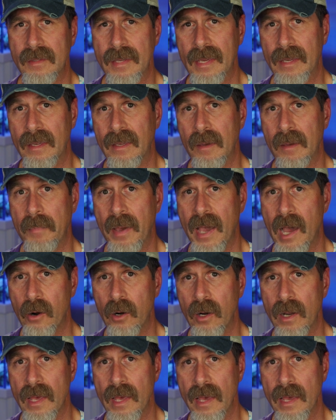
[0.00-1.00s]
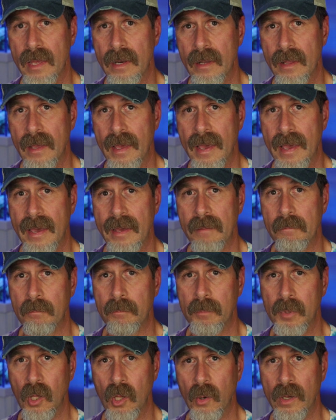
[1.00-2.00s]
taking a power head
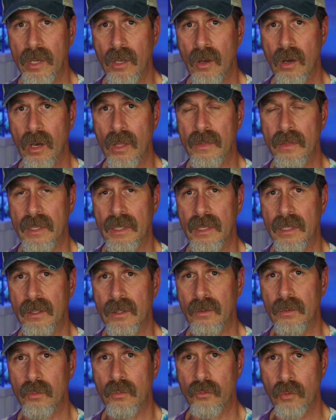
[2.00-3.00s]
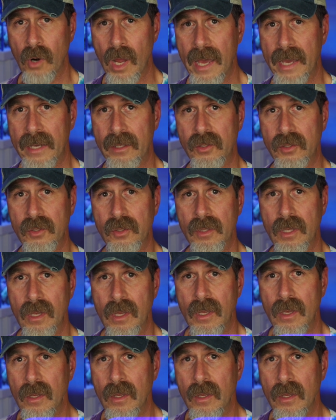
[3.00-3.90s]
and blowing on the rocks.